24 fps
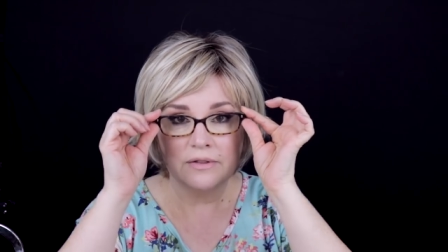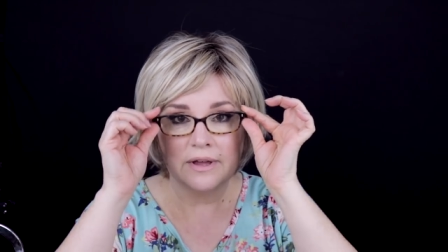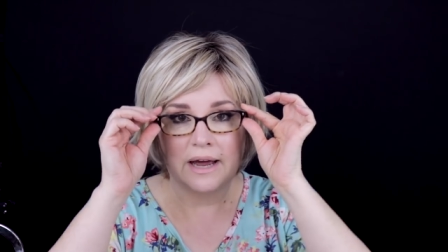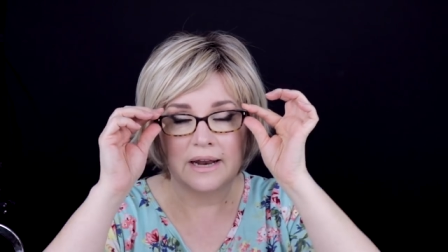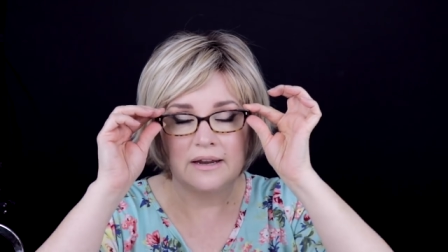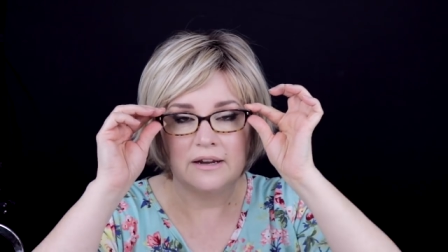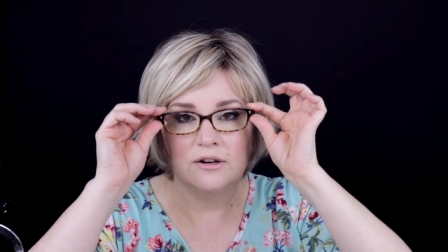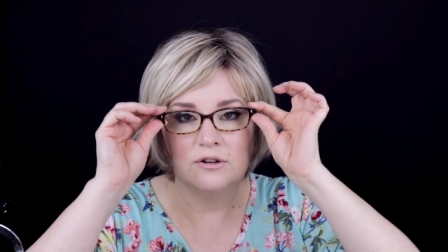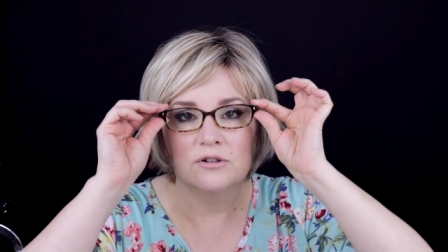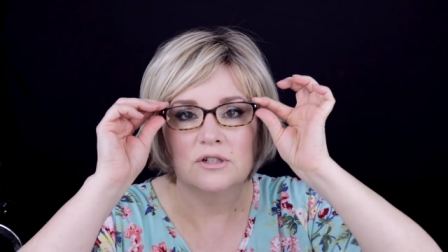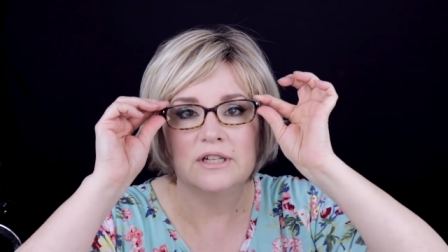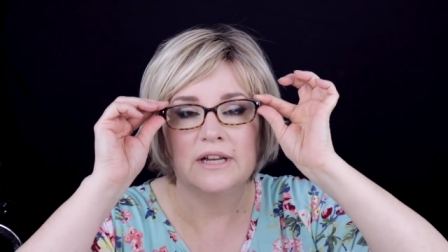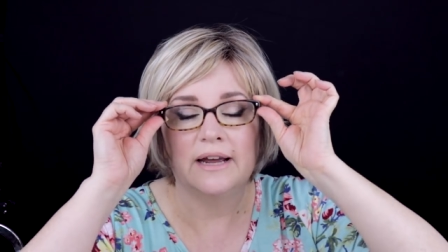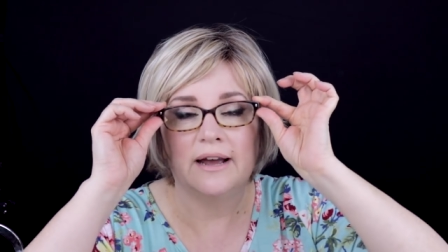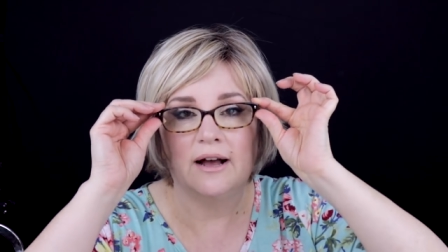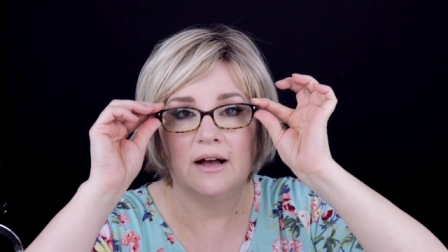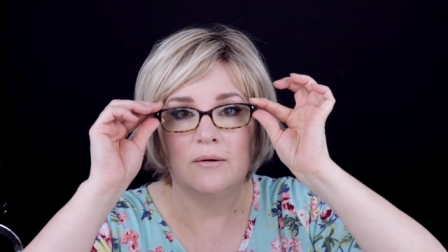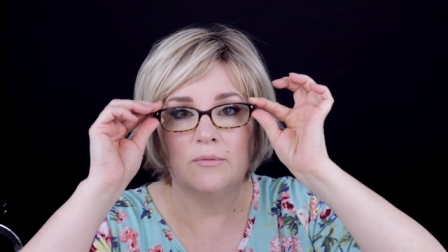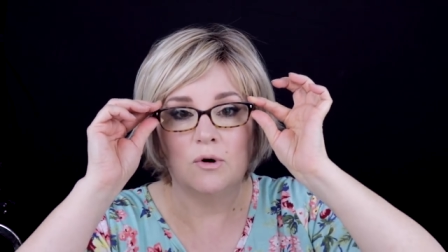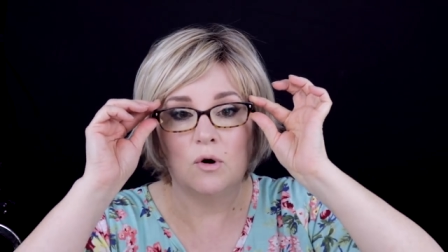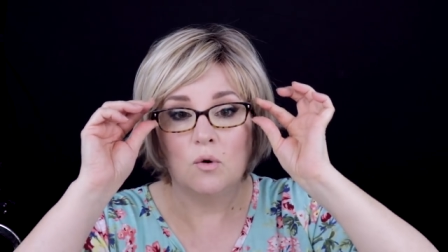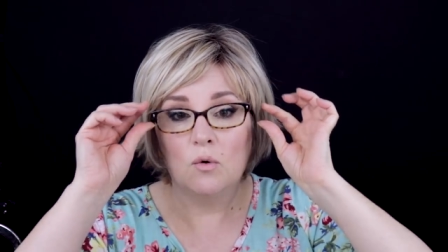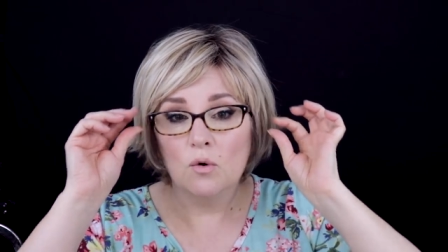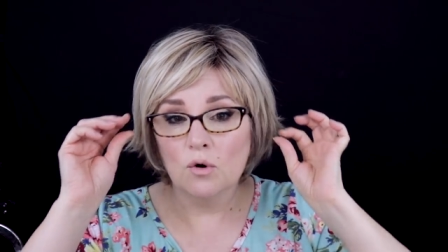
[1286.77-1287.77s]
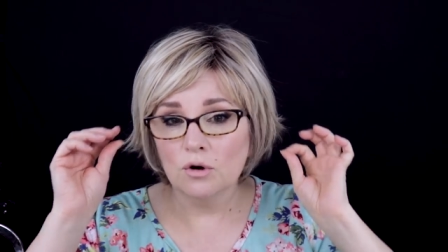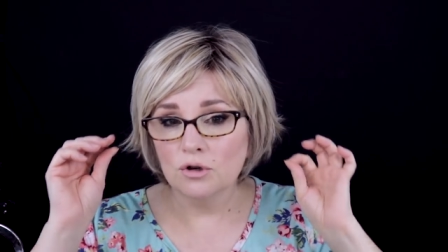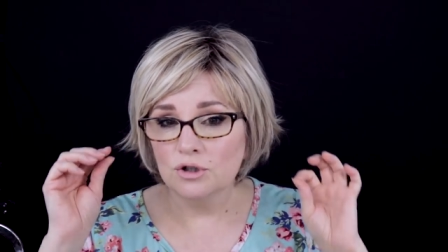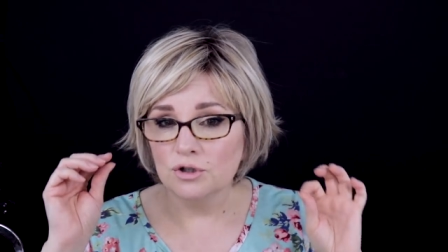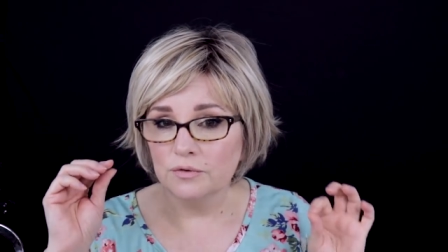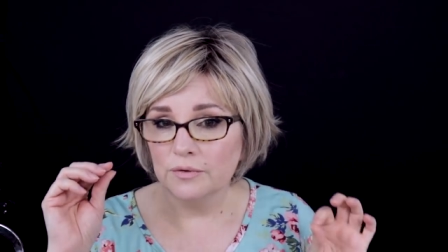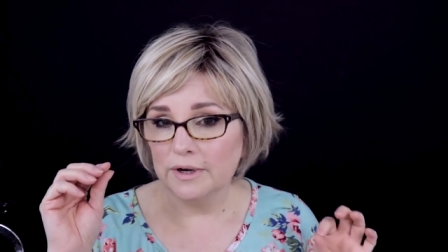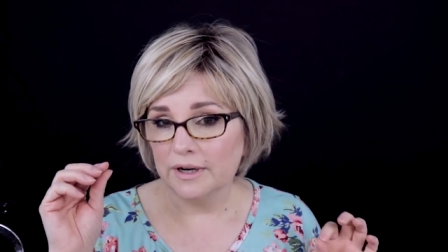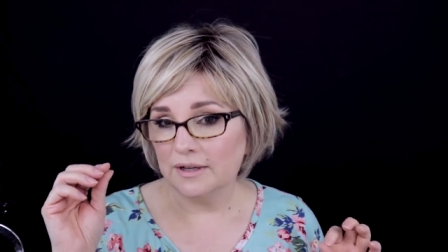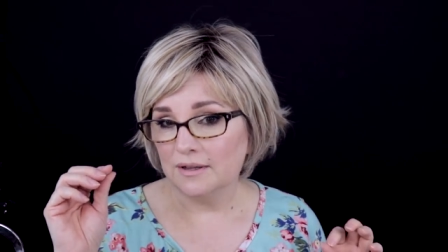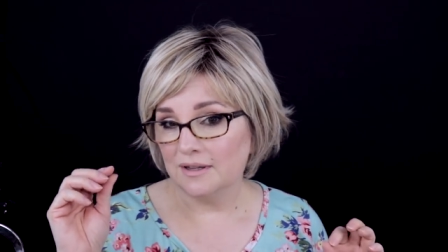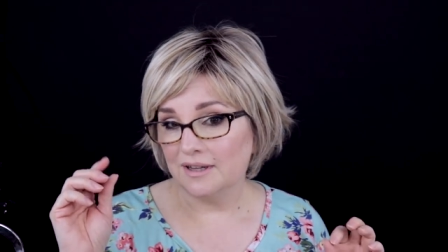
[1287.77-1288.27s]
that ear tab or
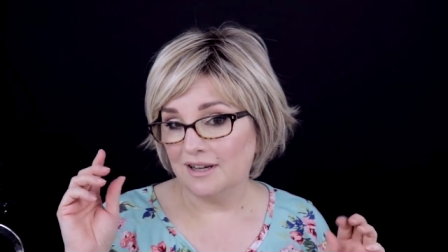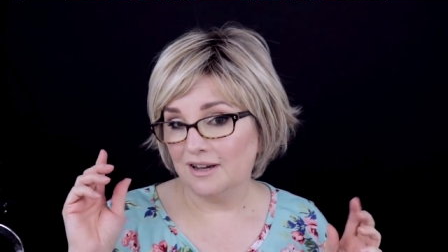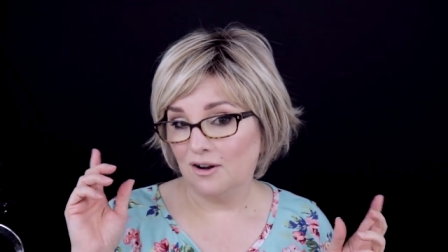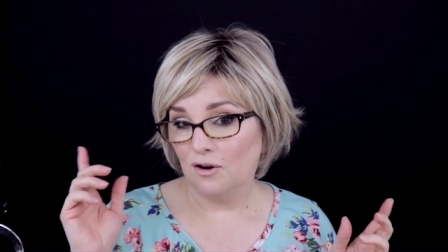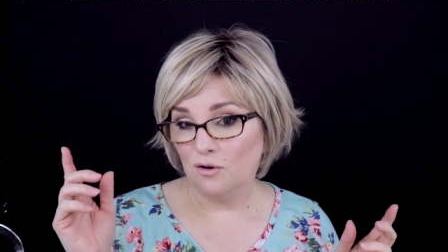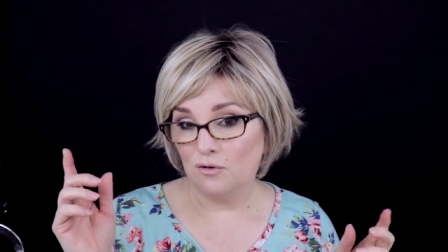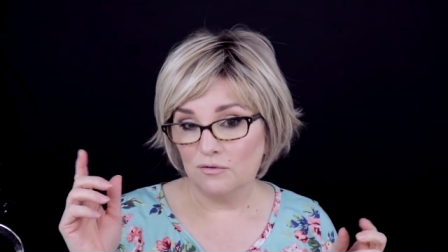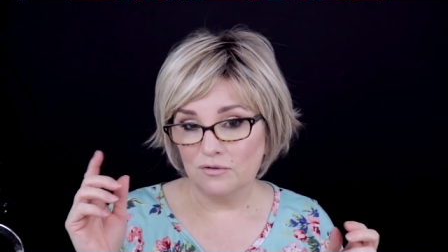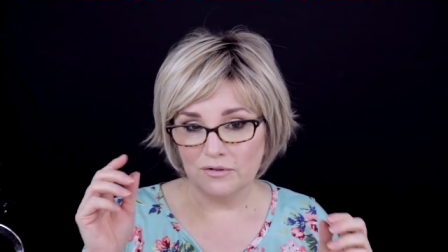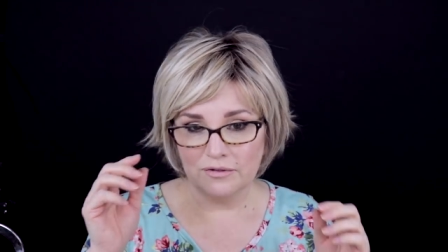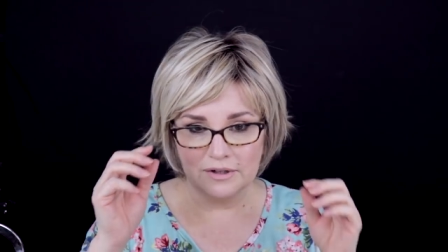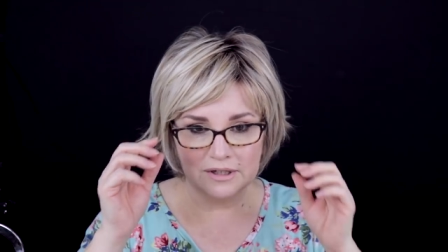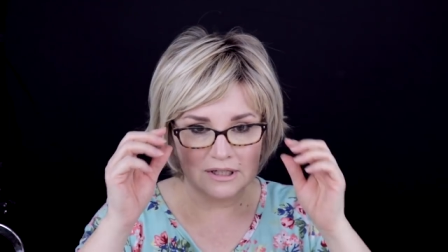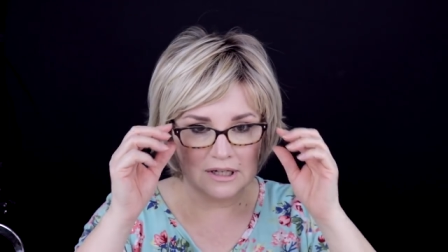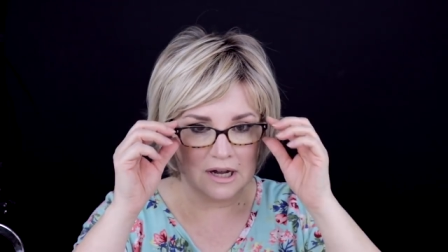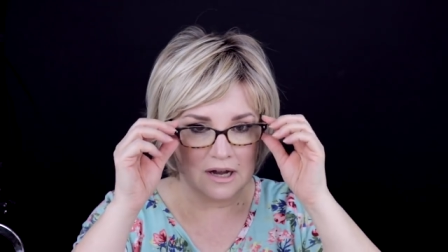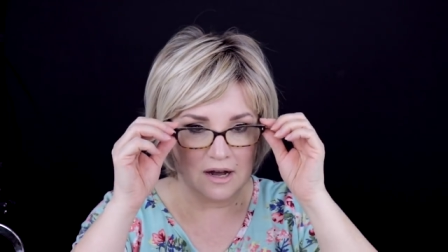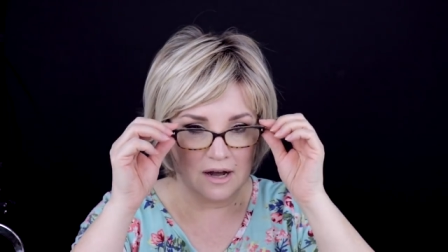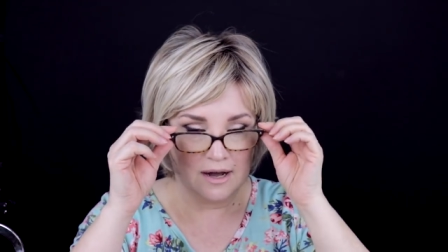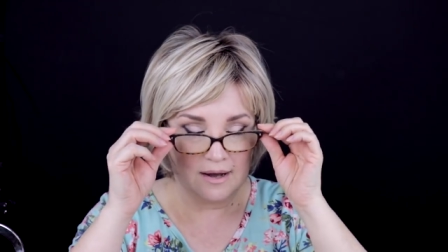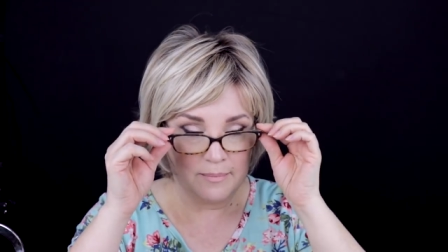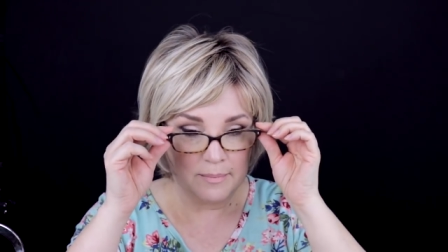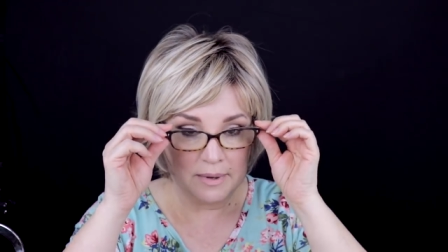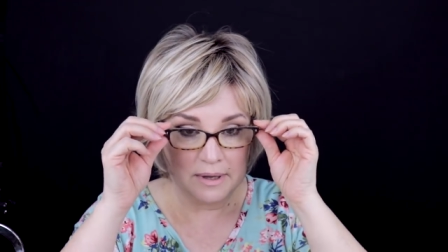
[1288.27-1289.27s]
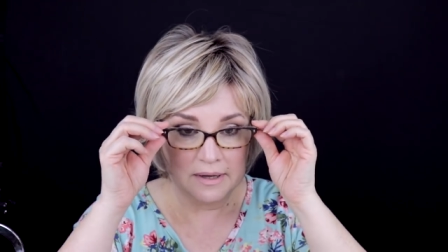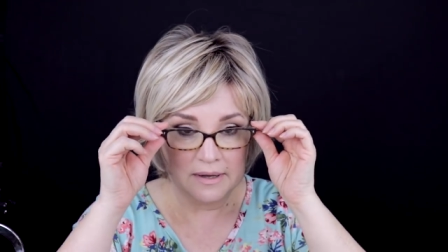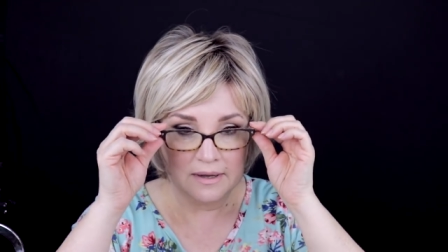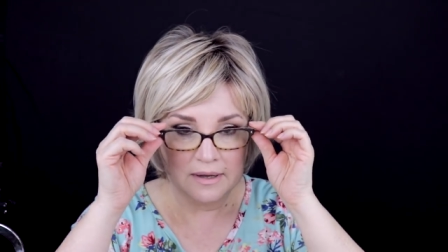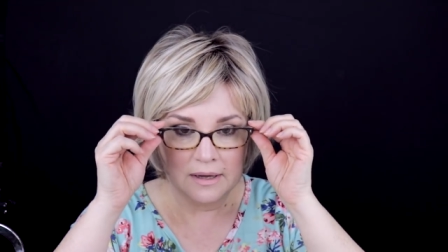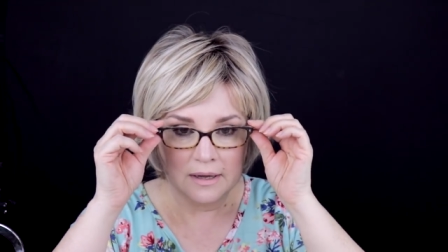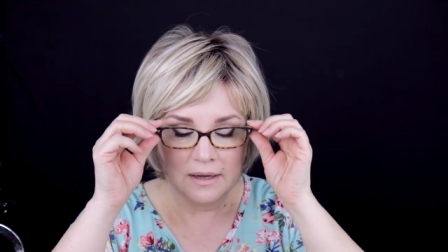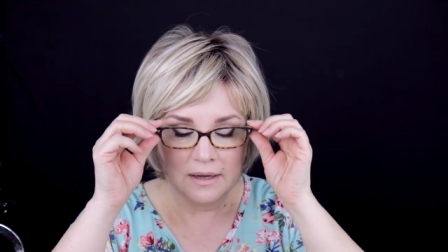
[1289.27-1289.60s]
directly over the top.